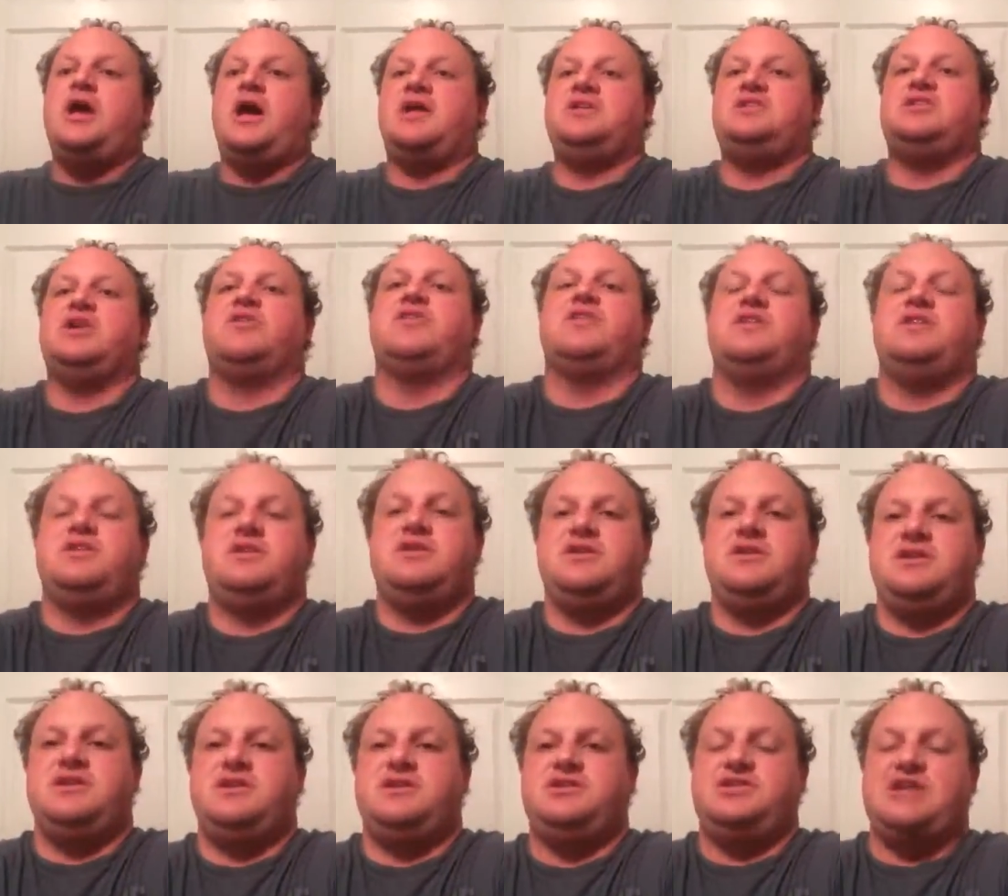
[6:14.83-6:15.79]
until
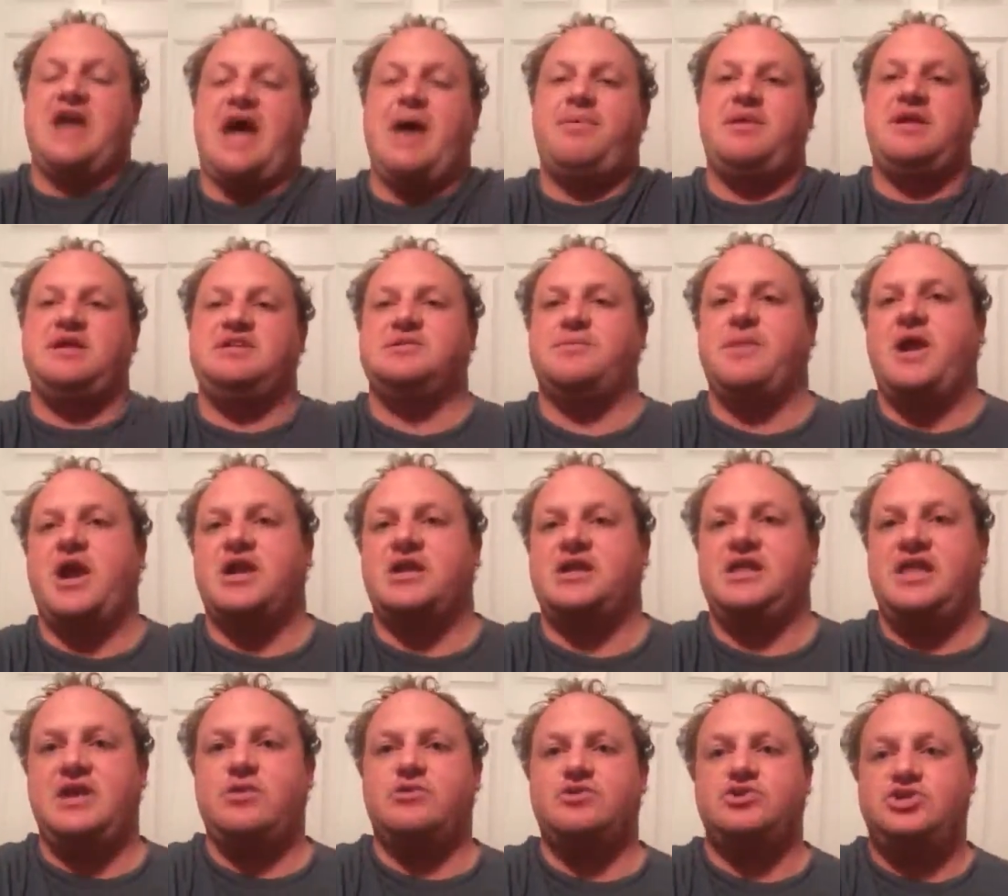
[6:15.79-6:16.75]
the Japanese American
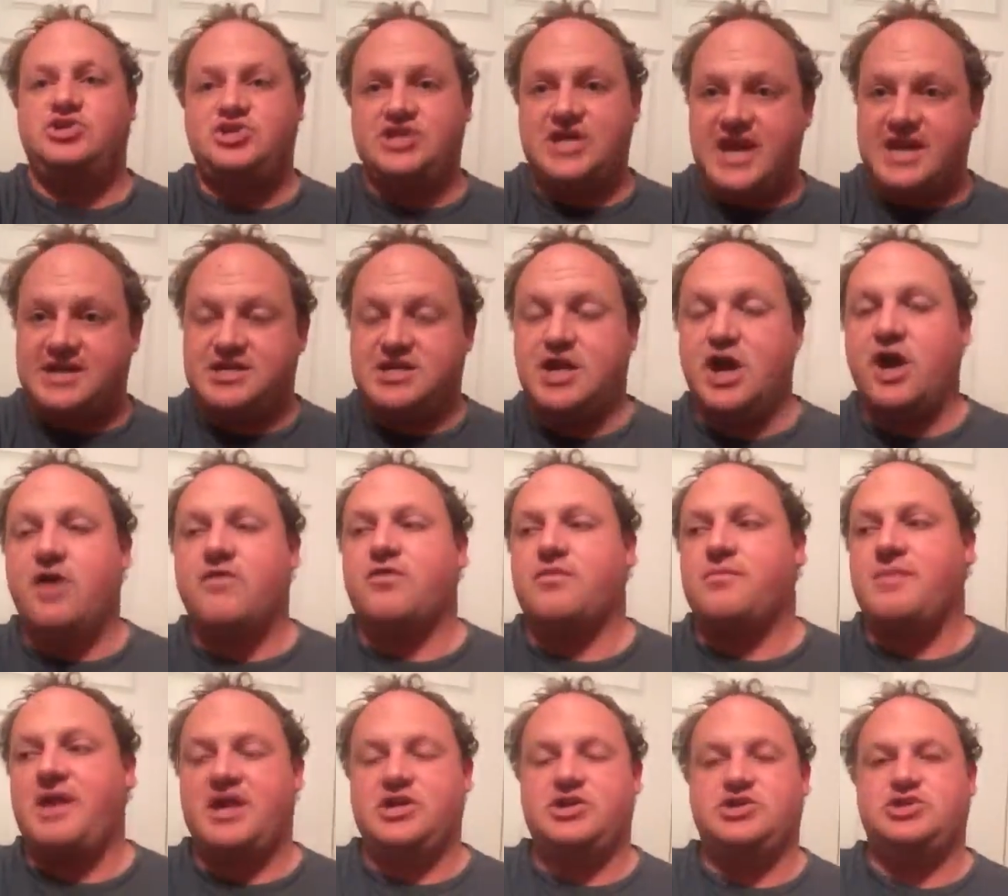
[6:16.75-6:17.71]
linguist checked it over
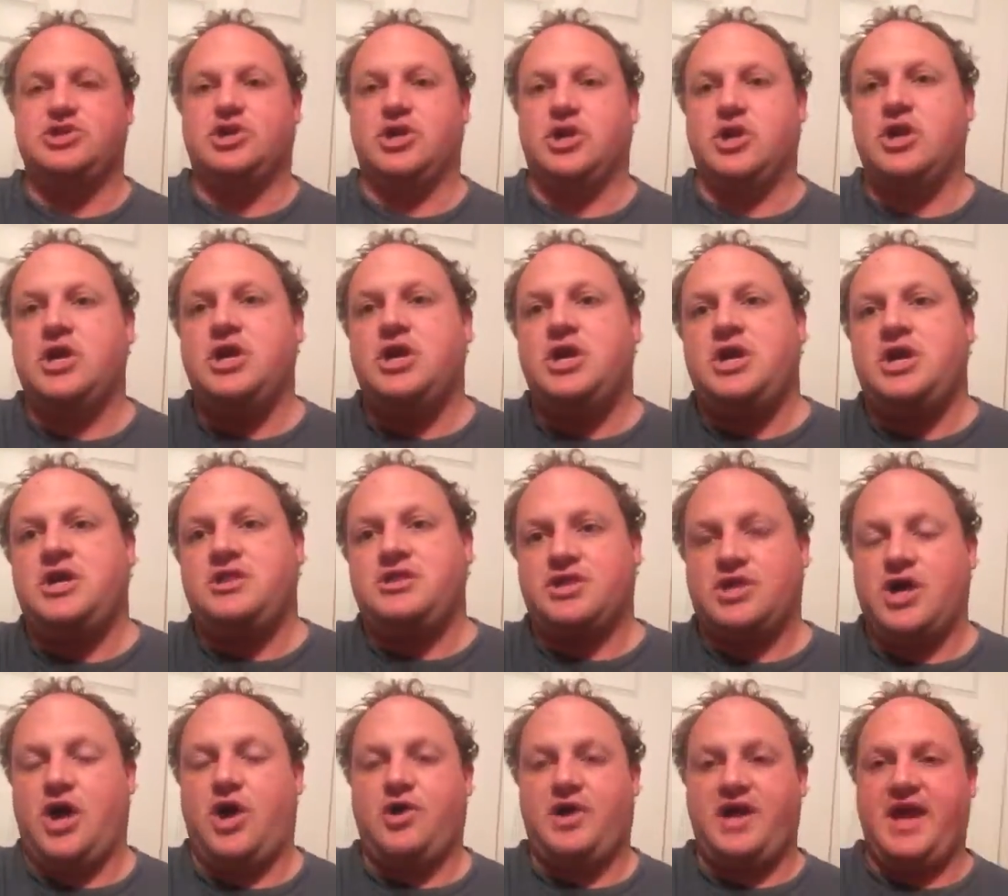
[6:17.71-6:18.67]
and make sure the
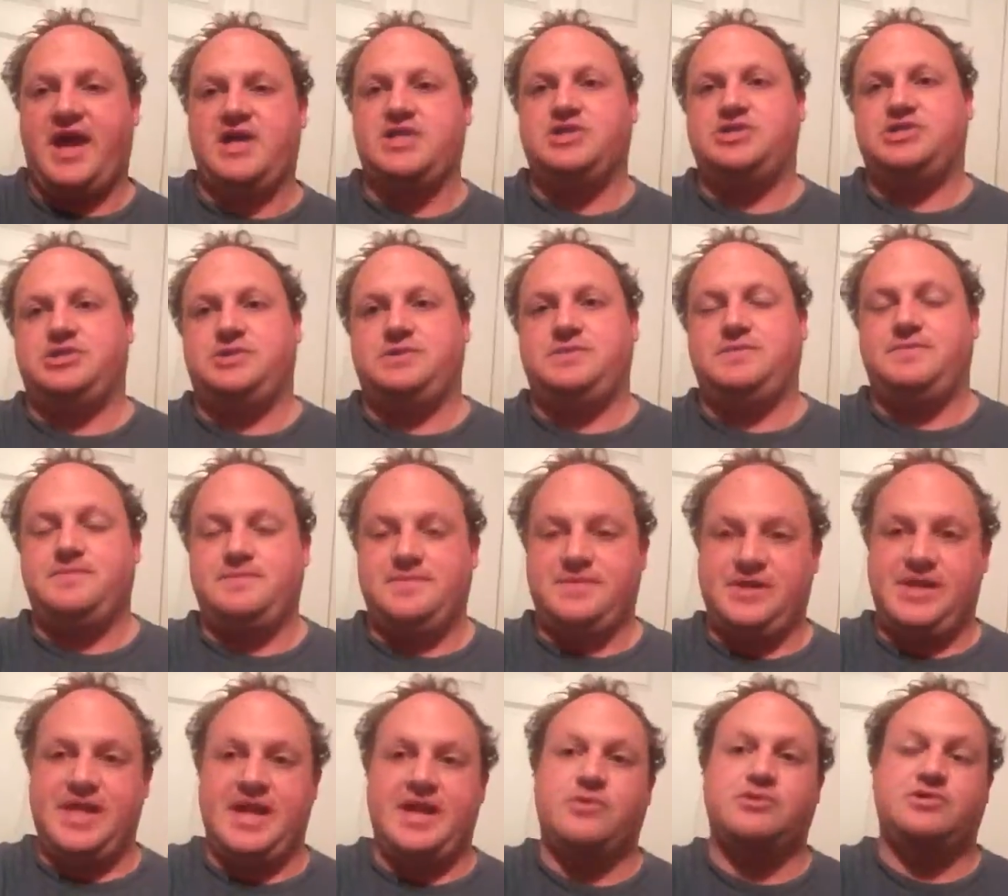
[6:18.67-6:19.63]
Caucasian
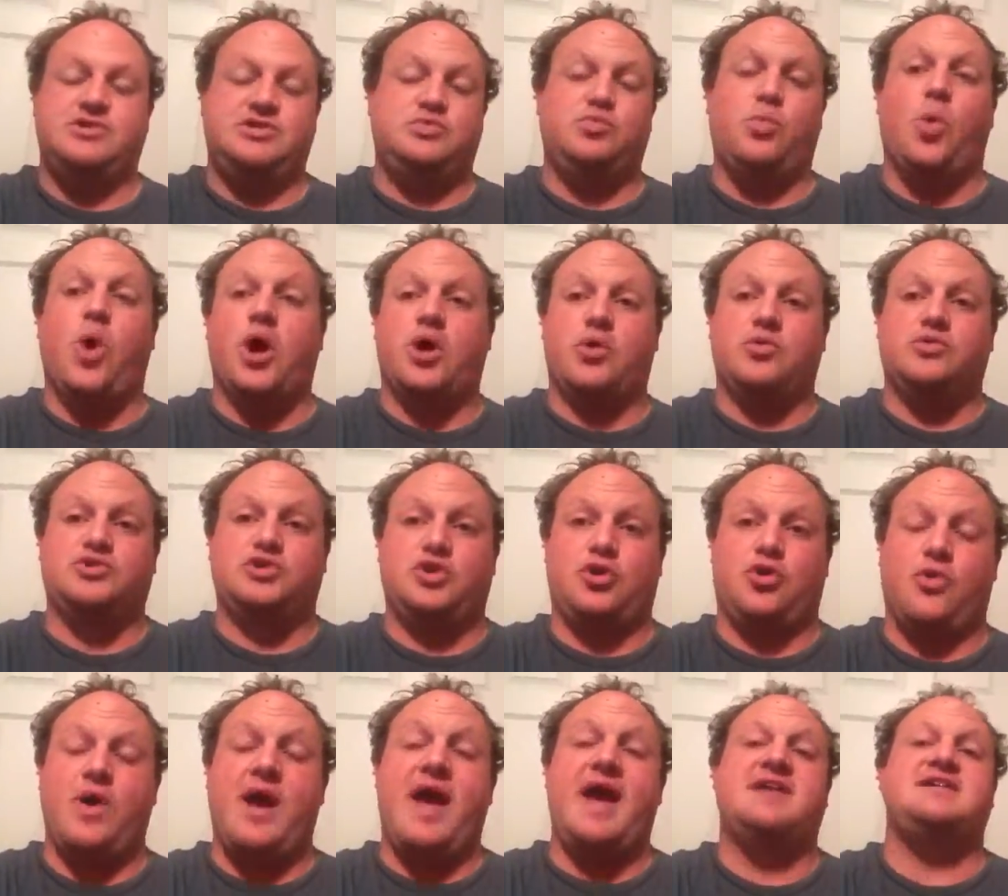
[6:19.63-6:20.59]
linguist's work was
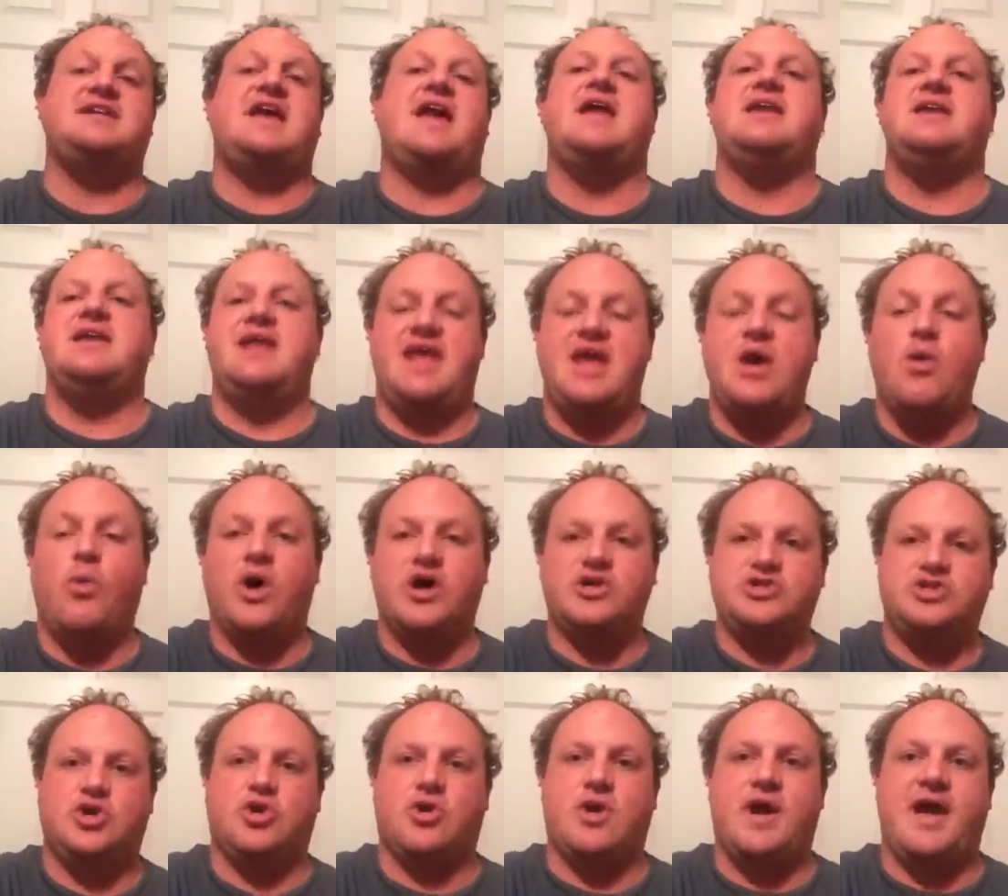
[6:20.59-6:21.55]
correct, and it
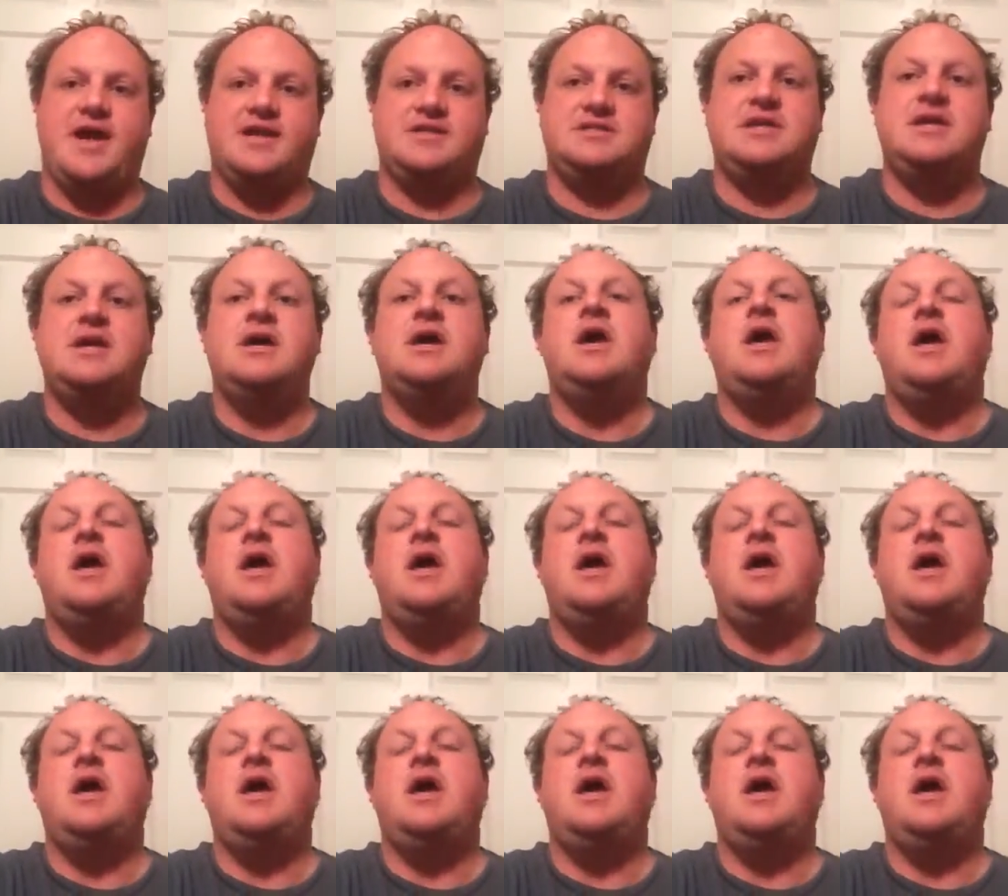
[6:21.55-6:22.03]
was correct.